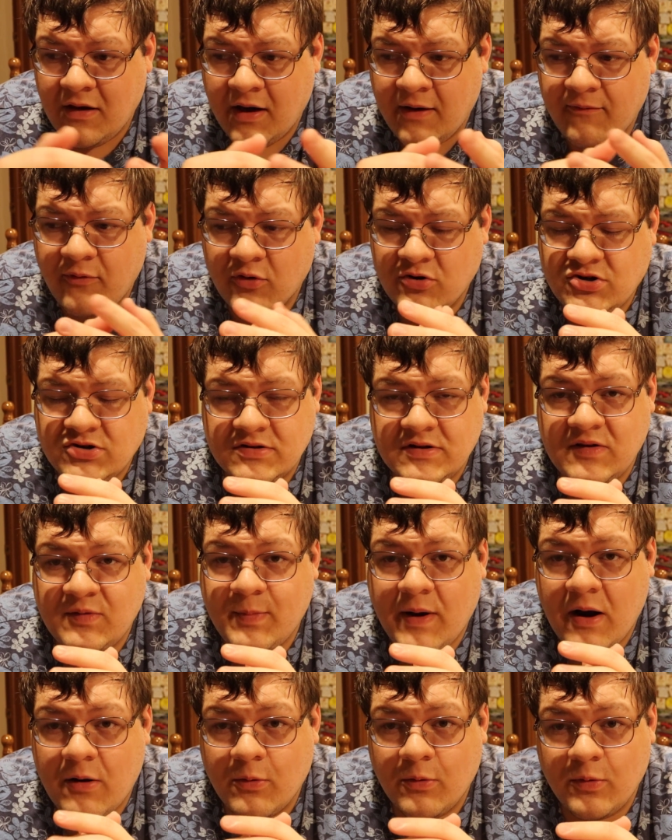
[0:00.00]
unfortunately
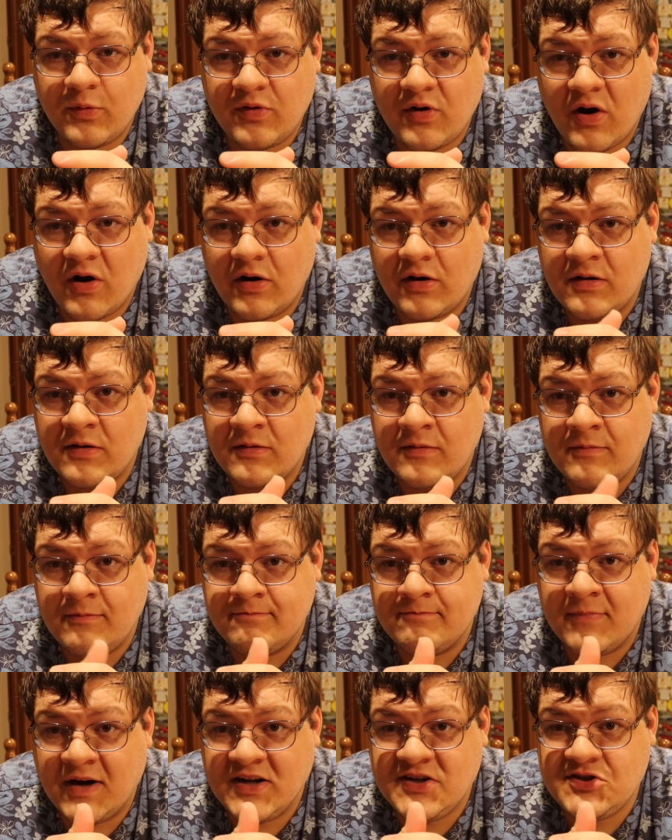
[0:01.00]
Spirals are
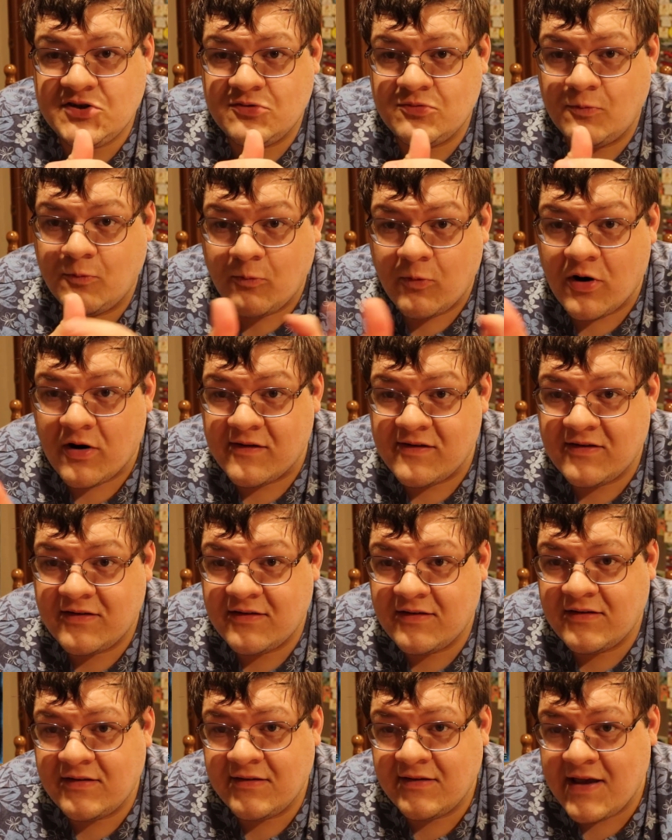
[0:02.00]
much
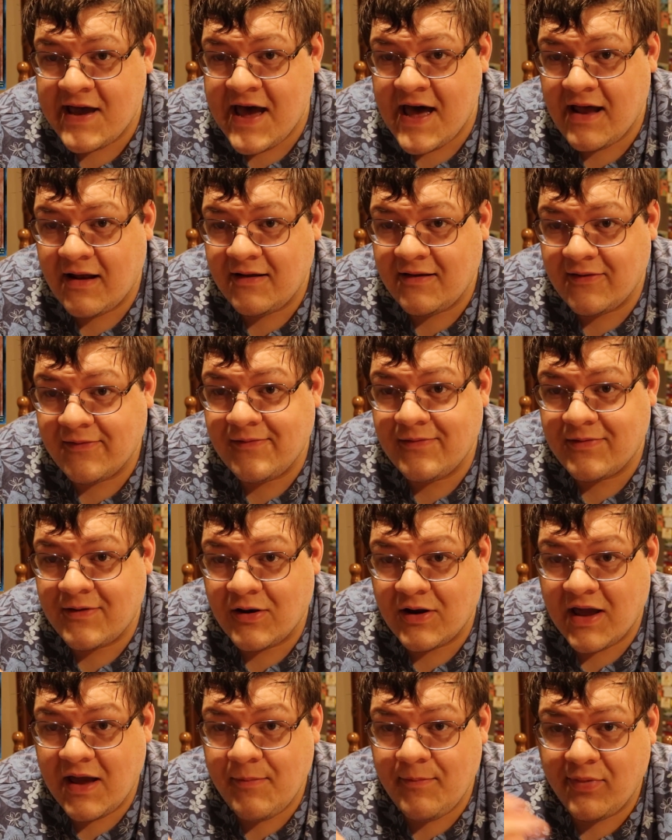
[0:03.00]
worse at
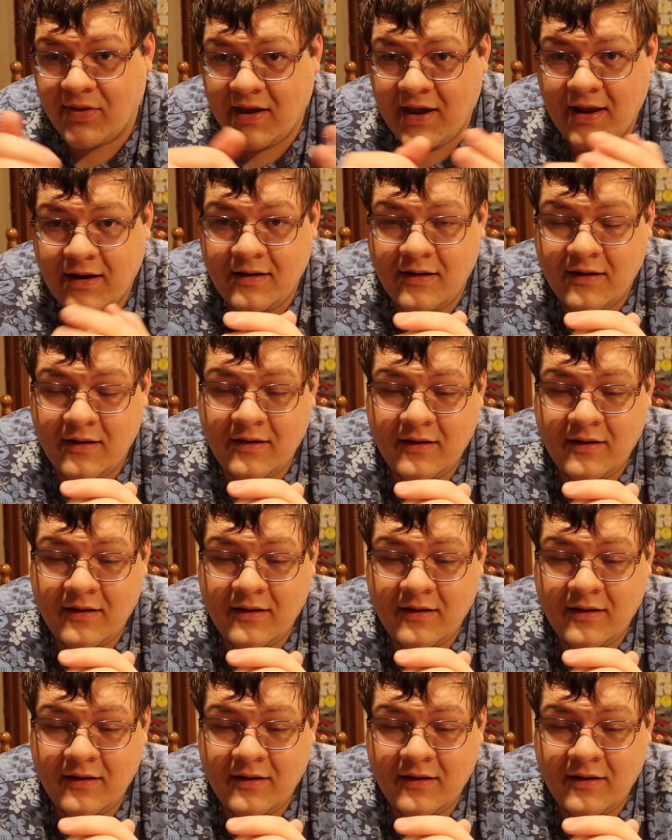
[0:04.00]
their game plan.